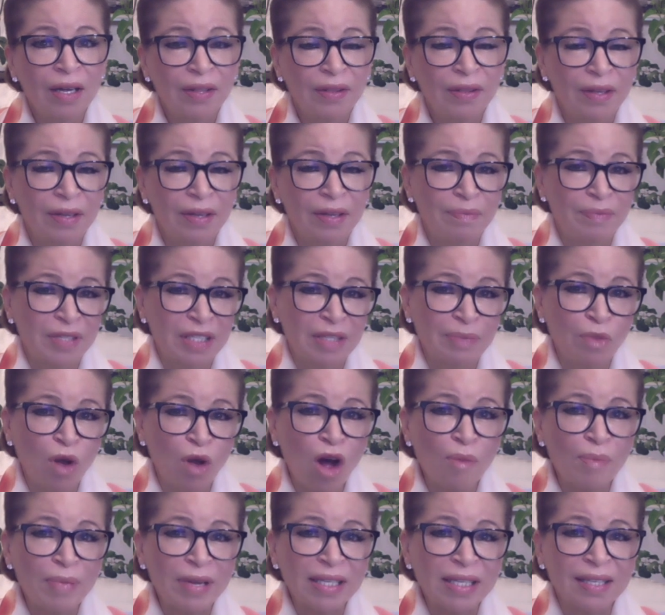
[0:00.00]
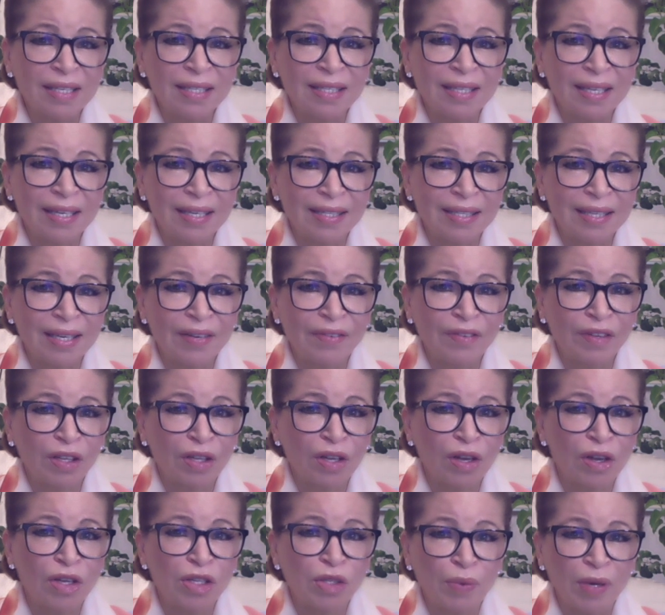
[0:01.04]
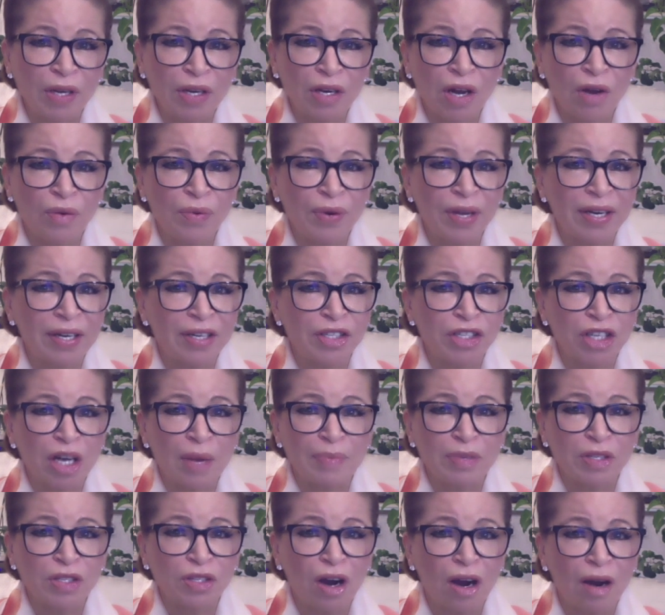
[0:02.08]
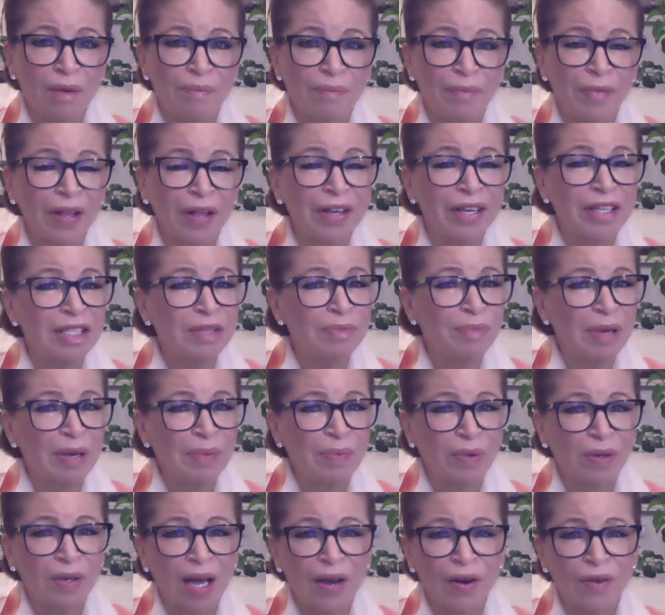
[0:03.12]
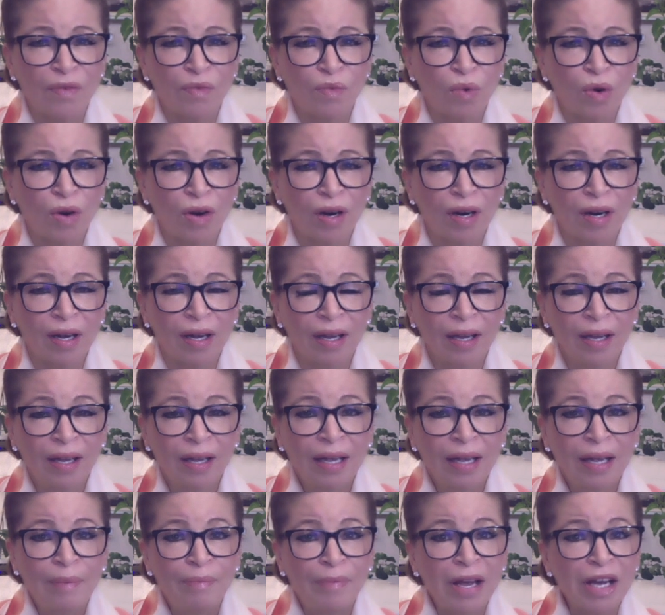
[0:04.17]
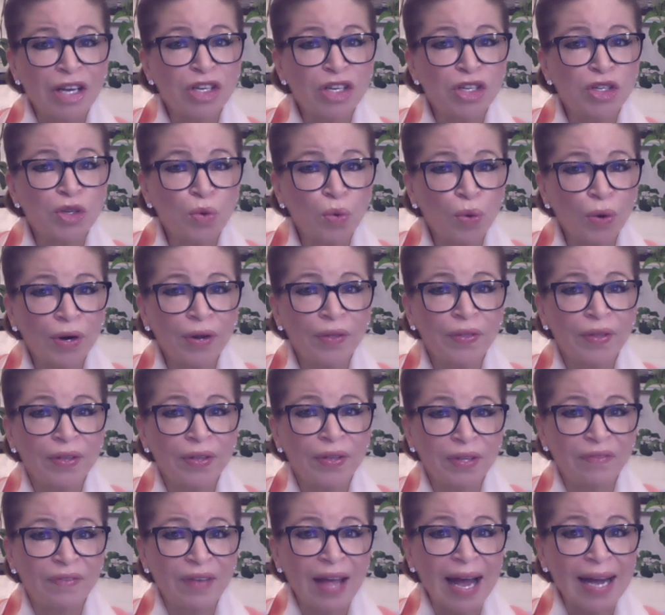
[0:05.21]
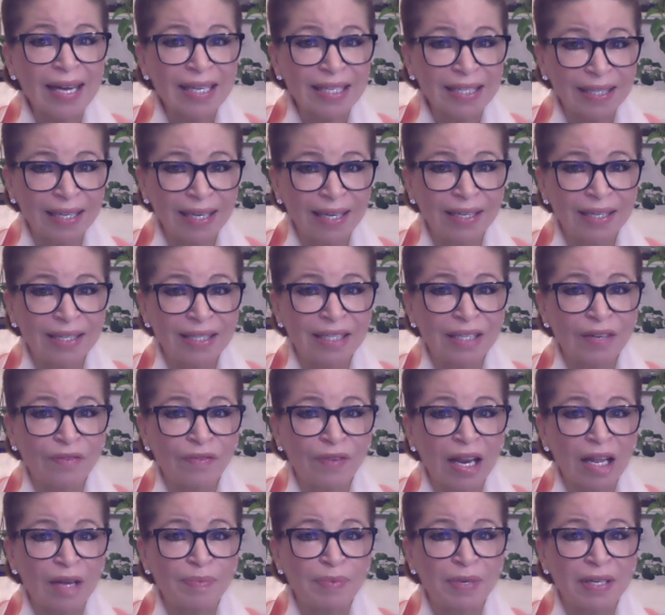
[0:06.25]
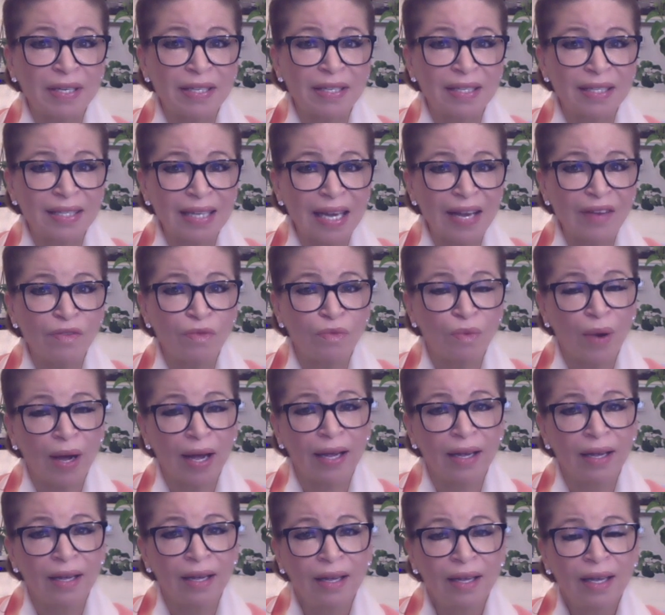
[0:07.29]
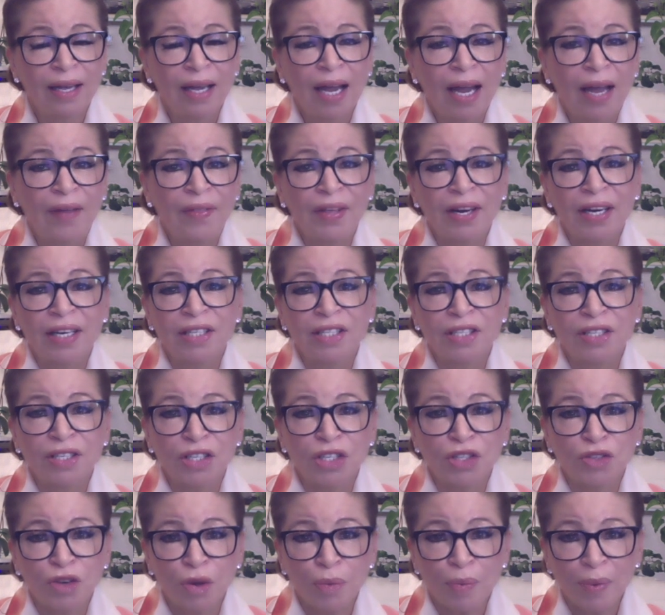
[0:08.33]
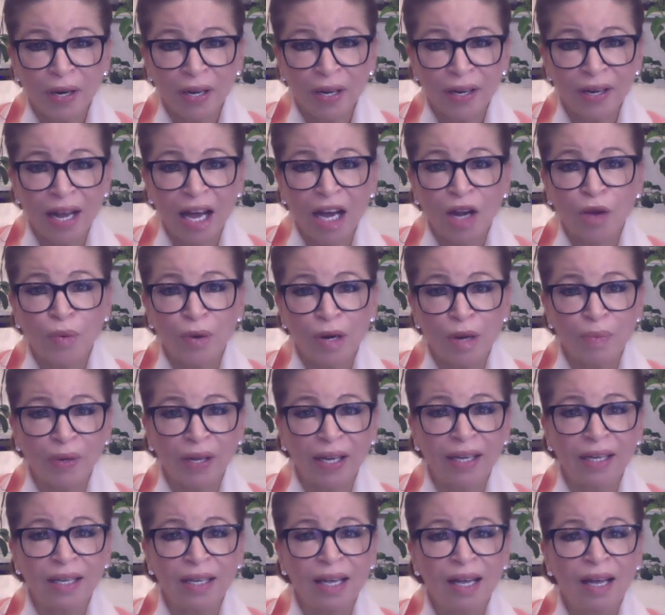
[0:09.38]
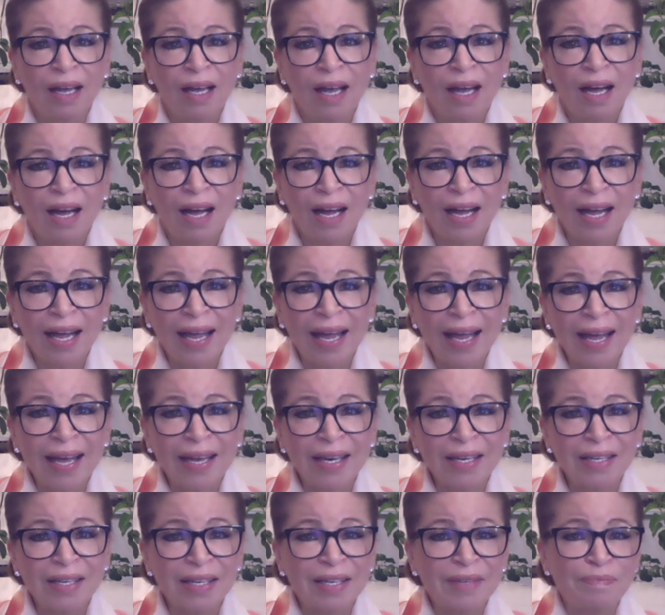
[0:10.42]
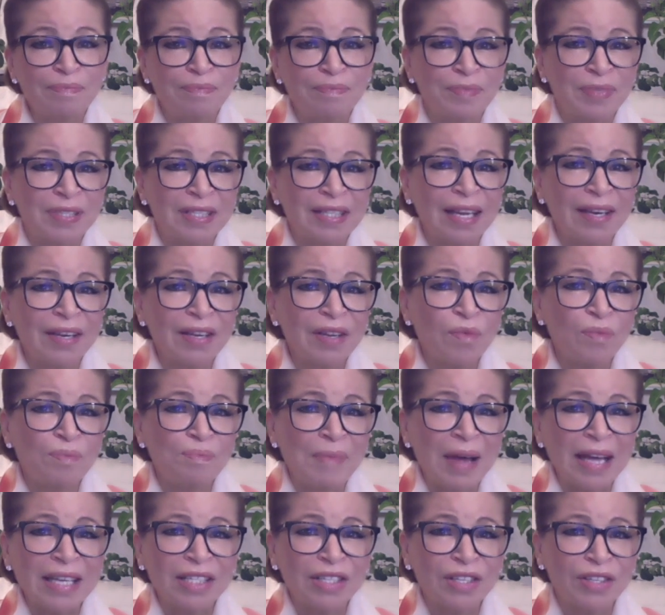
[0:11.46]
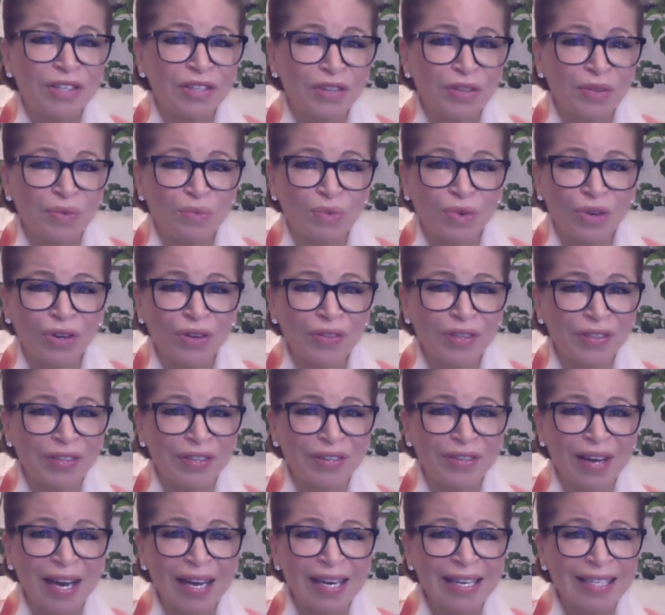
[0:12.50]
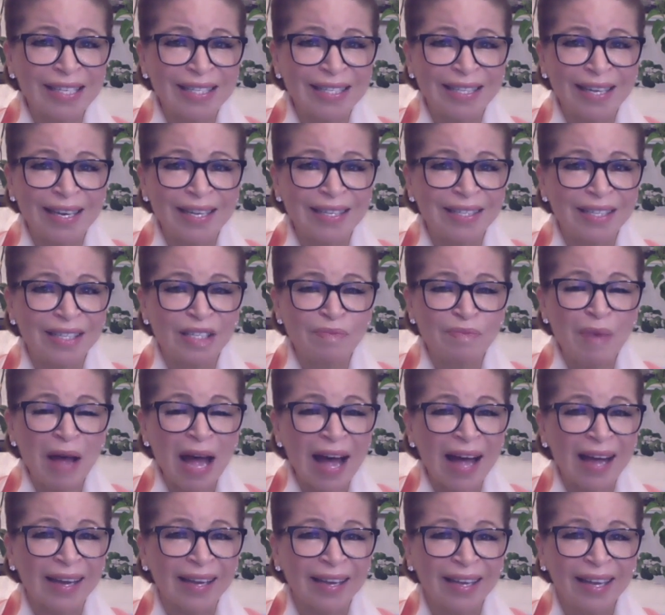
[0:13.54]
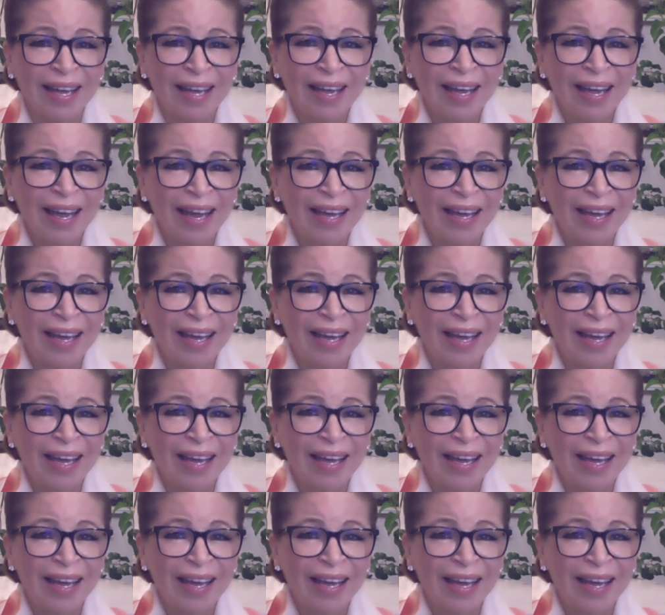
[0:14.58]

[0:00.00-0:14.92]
The small businesses that have closed, we know, need a jump start, millions of people out of work, make sure that the vaccine is developed in a safe way and that it's distributed equitably, and send the message to the world that the United States is back. And